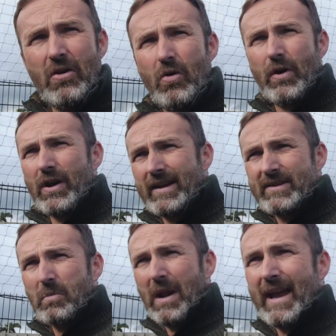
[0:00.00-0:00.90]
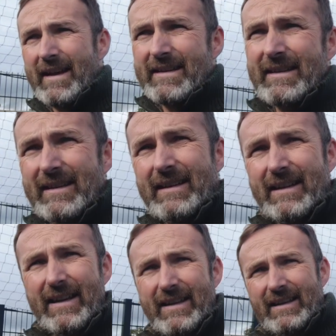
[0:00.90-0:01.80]
organise the players,
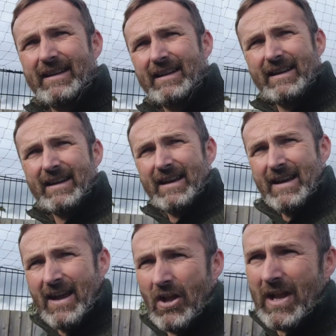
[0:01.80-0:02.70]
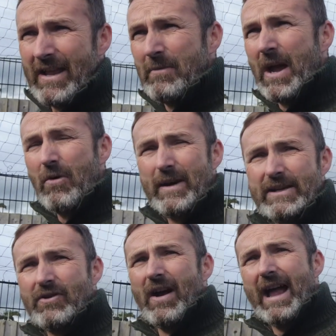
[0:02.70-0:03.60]
and and let them know when
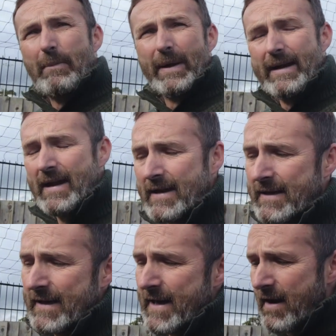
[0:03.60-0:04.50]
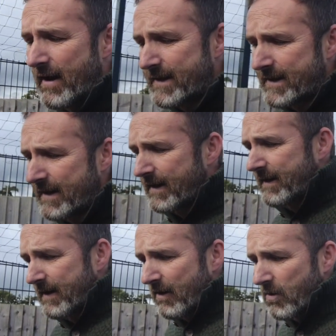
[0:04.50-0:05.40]
he's not happy. You know,
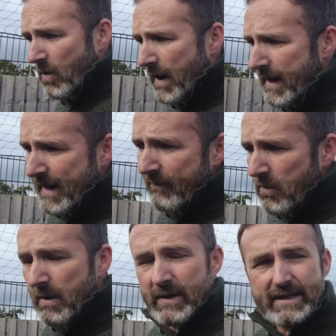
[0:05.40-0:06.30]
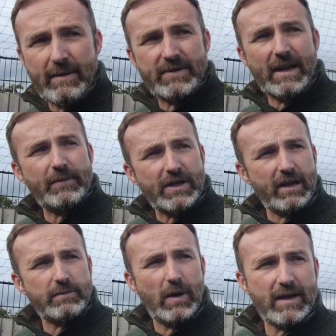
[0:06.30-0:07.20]
I'll quietly have a word with Tim
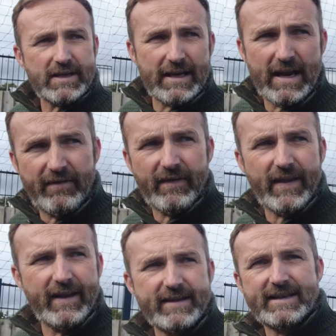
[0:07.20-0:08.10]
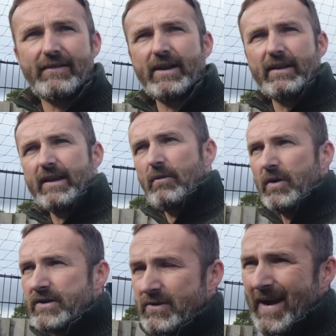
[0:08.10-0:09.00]
sometimes personally if I think there's something I
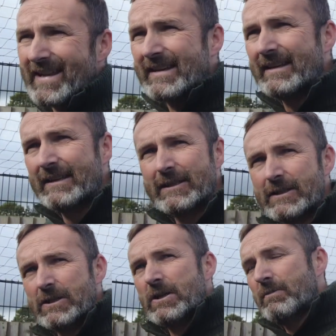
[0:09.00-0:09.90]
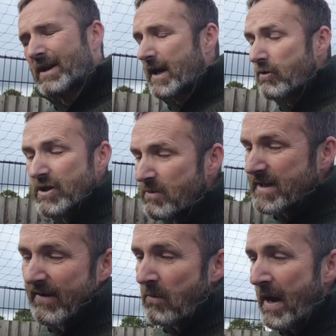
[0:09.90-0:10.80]
want to add. But coaching
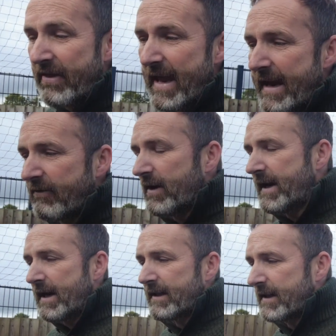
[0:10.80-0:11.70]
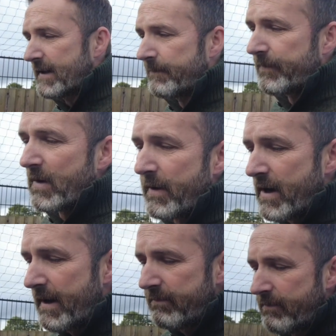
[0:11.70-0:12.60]
was never my thing really. When
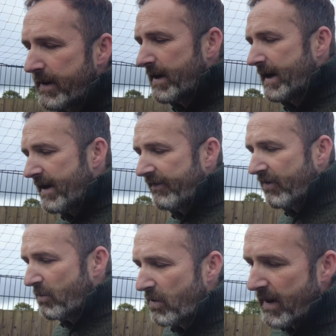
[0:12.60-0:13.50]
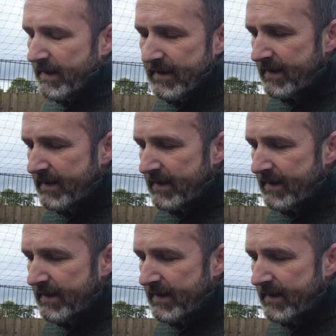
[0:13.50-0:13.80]
I left football,